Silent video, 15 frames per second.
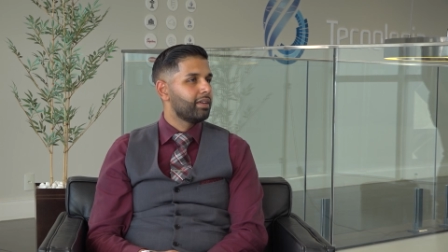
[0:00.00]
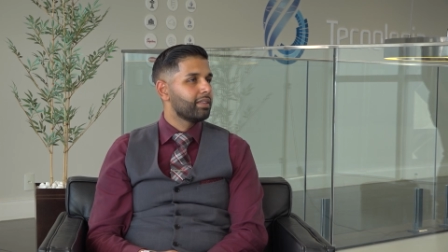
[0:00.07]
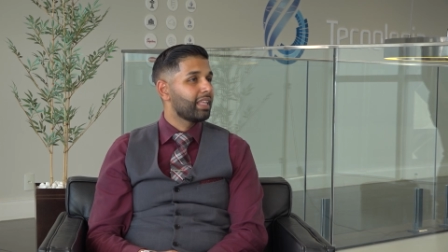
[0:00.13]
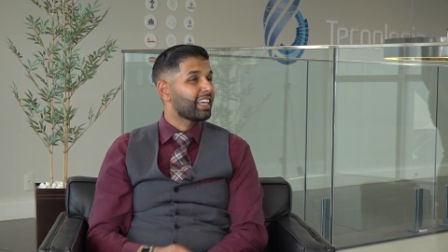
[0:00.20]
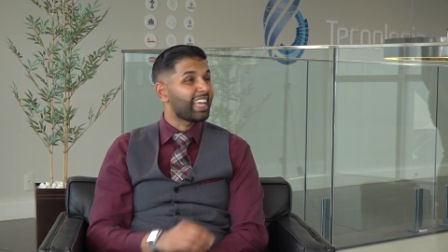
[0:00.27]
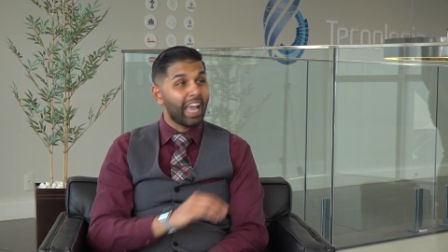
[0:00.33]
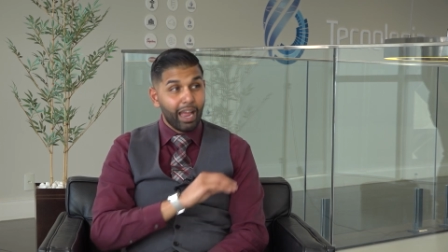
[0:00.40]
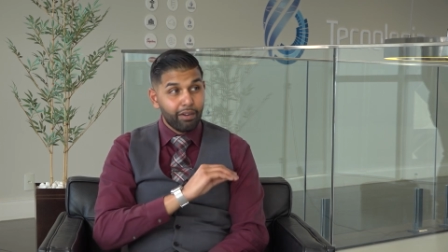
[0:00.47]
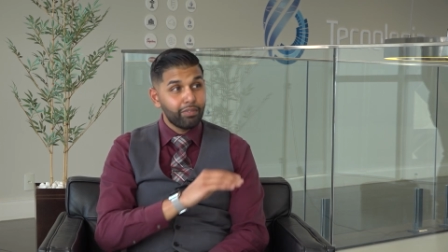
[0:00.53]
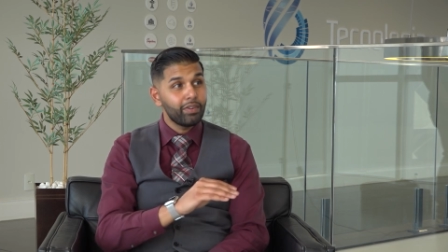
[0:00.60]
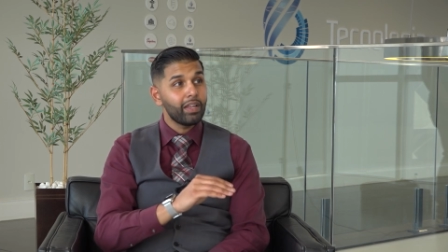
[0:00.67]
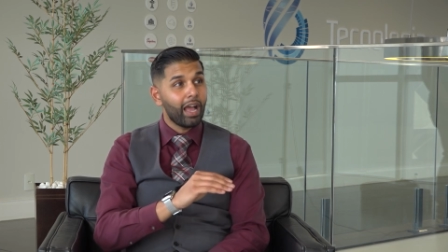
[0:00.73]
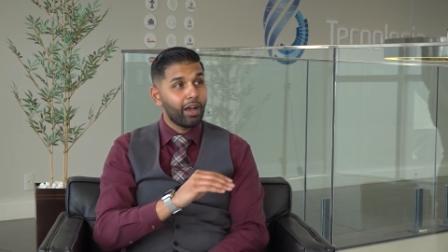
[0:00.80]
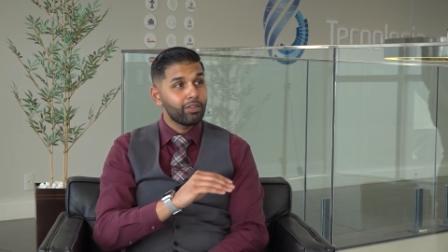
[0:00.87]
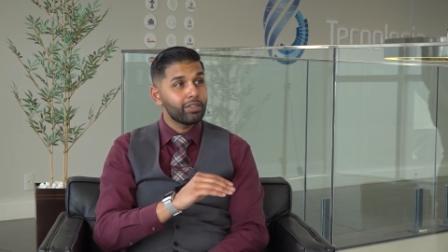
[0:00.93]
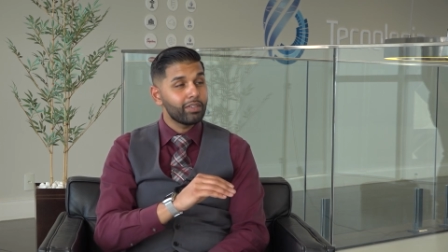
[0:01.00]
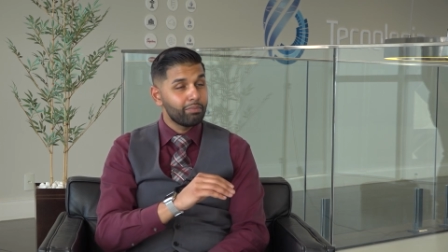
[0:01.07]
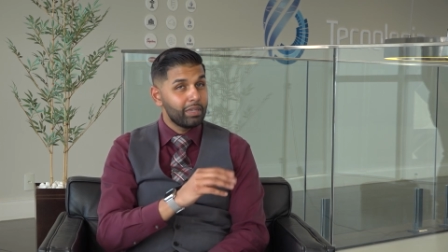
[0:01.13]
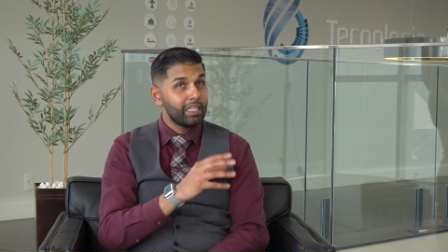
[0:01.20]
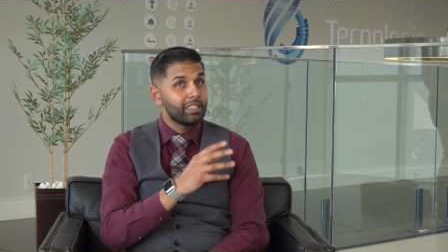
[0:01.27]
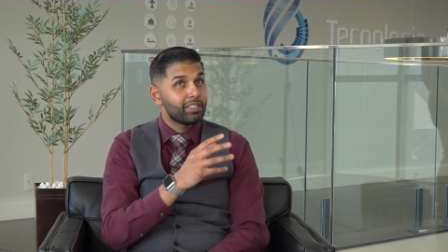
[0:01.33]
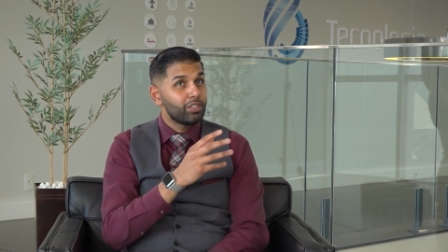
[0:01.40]
Like every ounce
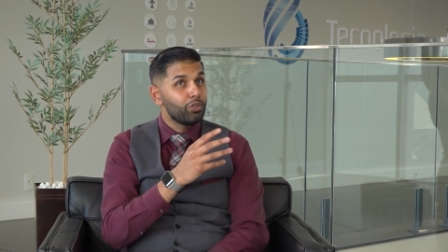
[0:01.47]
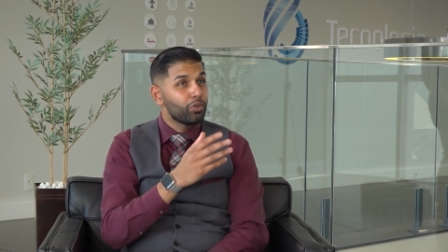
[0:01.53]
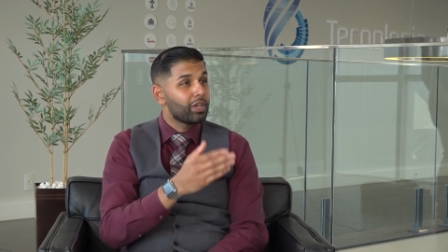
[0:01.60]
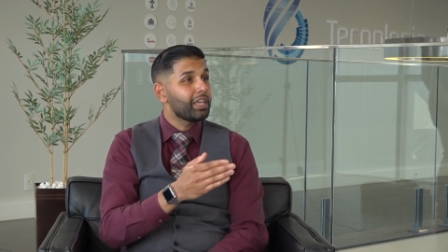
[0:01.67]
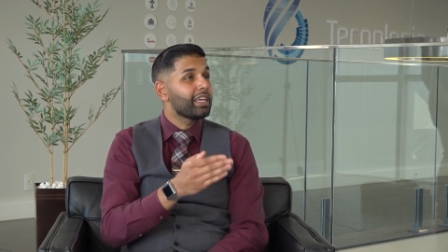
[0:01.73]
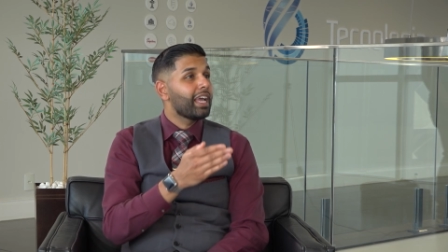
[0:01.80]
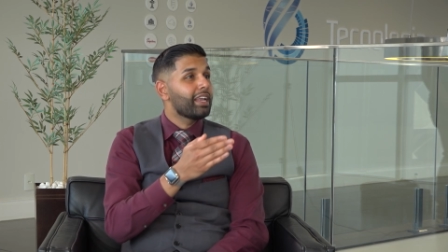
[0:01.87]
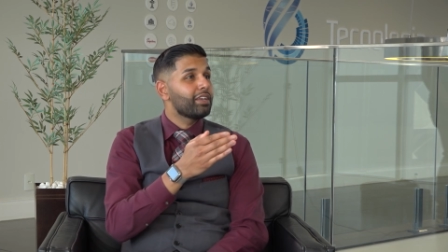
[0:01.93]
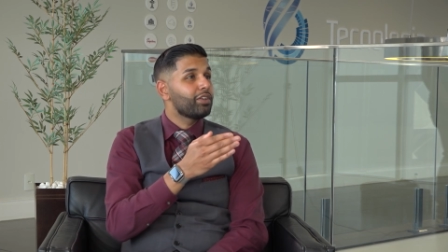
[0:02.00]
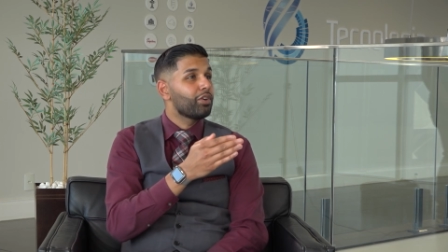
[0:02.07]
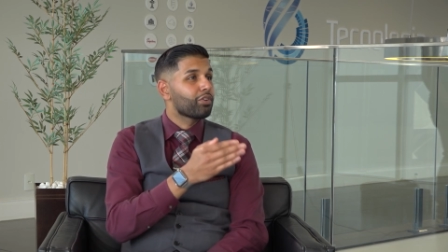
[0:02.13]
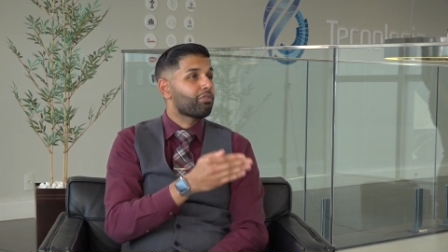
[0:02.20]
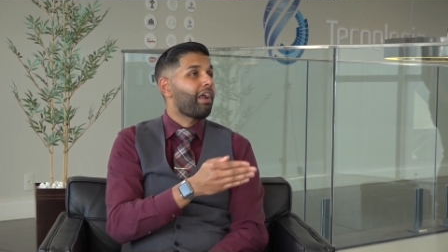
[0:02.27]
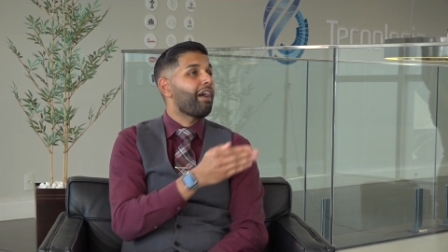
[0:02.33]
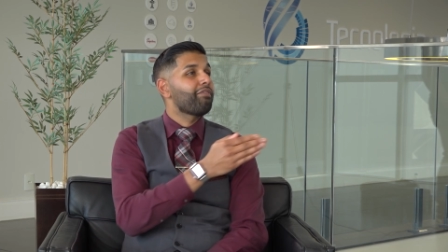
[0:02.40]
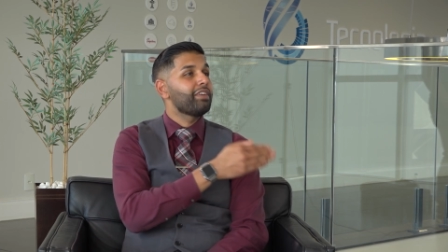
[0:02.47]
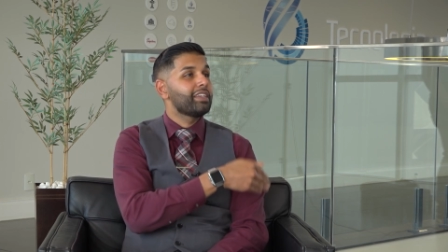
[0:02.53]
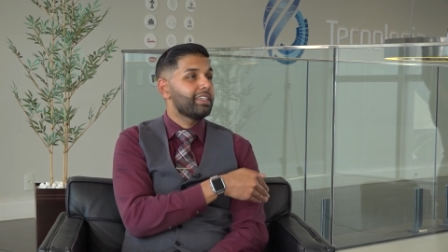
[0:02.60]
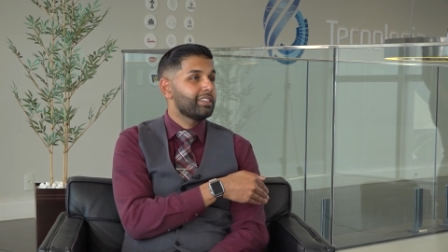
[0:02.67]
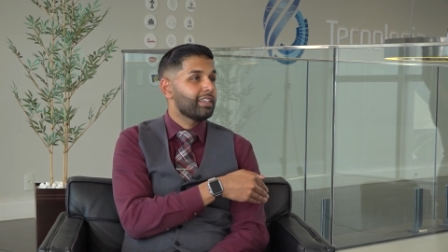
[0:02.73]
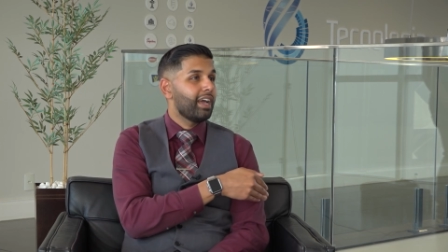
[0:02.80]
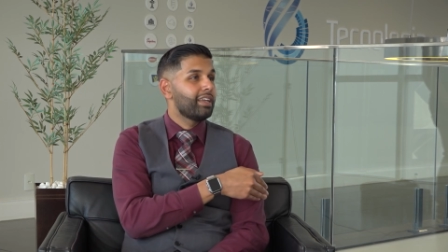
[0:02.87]
means you can get your graphic
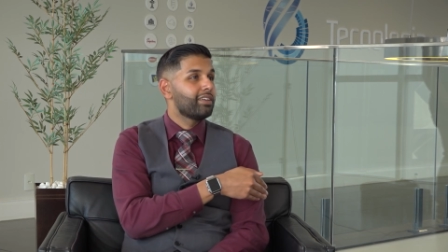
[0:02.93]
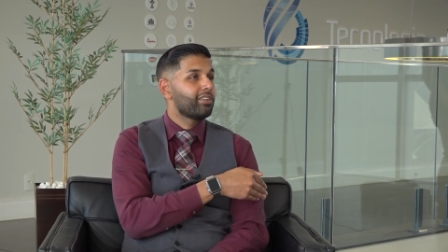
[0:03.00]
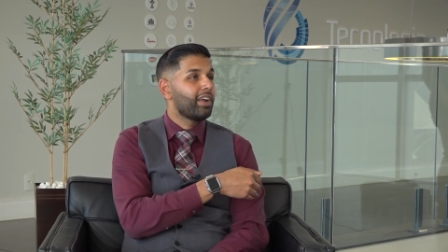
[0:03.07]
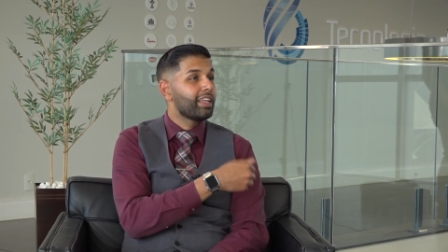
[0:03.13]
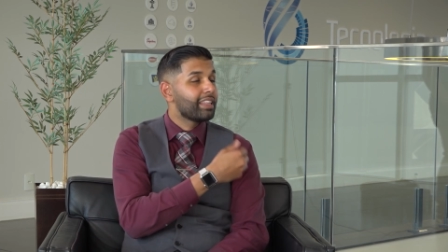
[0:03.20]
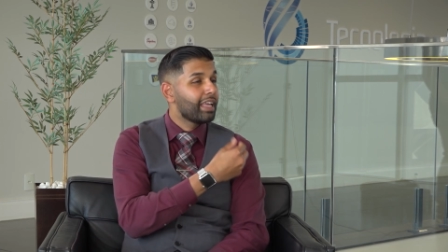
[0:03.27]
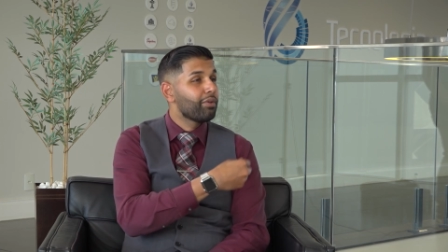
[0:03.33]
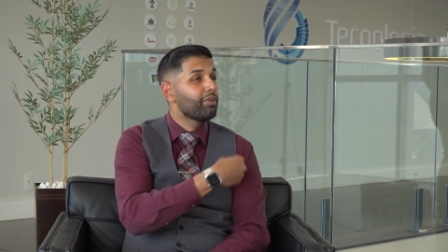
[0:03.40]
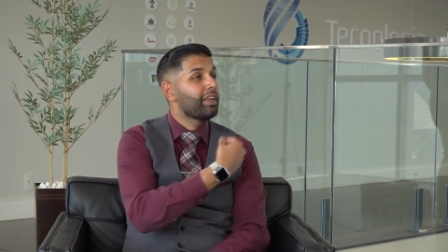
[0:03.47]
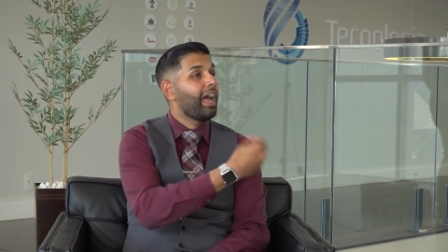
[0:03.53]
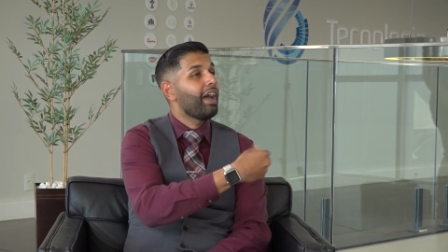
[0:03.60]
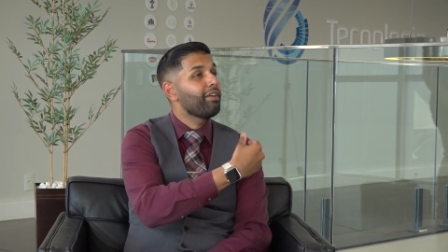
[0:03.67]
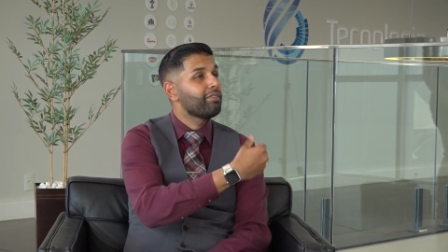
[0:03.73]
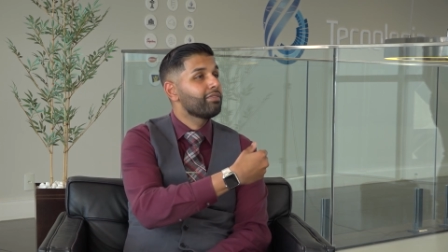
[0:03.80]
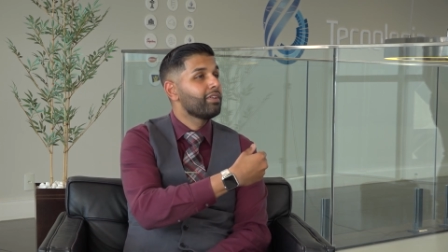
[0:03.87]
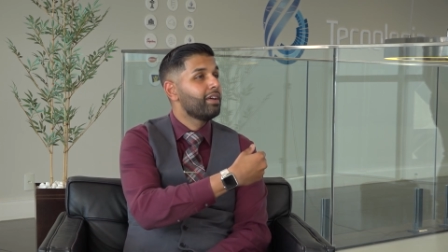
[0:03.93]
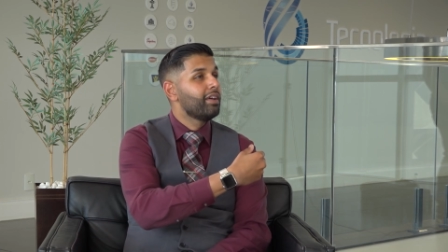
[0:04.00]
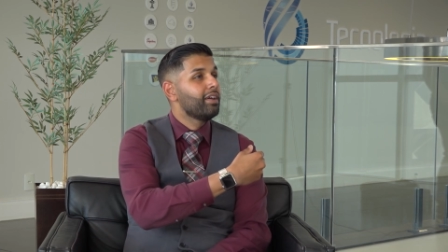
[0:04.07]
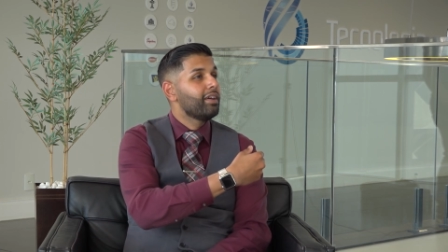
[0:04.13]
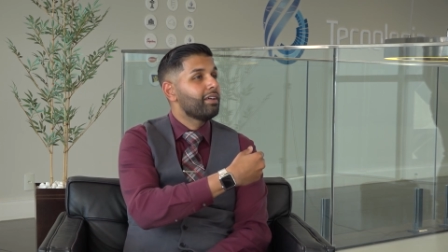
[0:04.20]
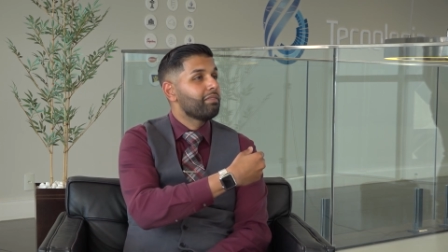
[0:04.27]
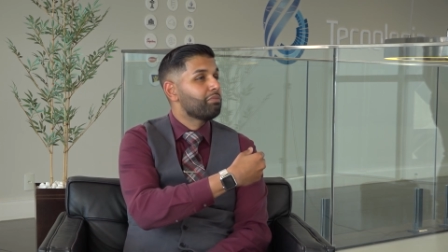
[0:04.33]
designer and they would have
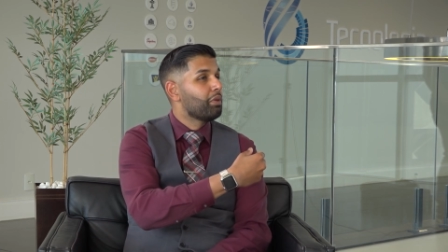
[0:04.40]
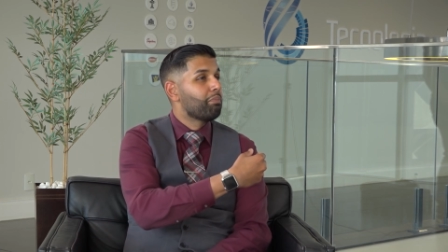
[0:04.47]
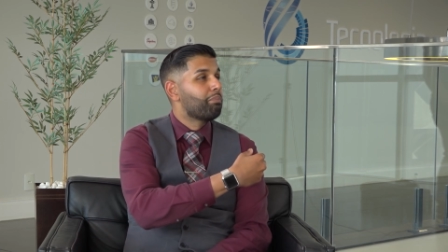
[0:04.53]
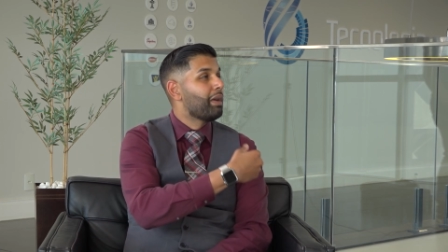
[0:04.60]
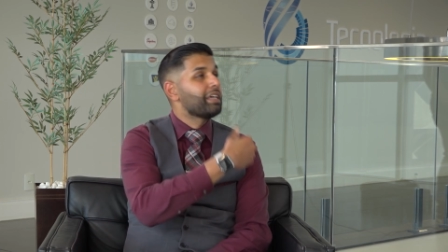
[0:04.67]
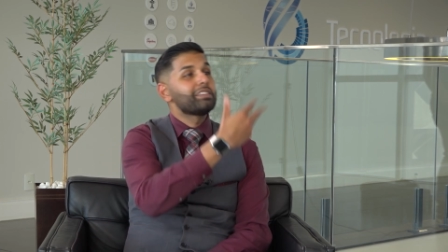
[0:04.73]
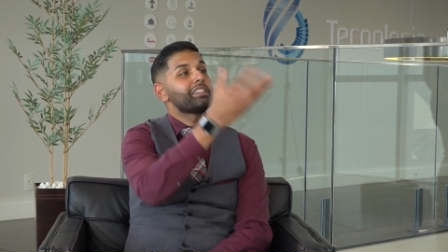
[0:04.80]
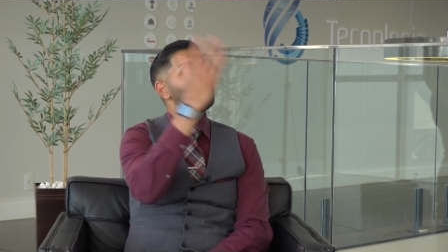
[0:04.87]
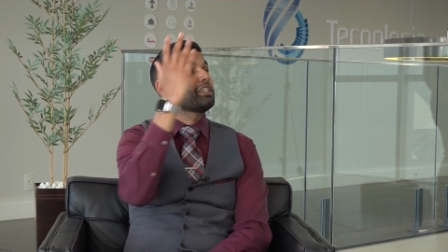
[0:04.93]
the best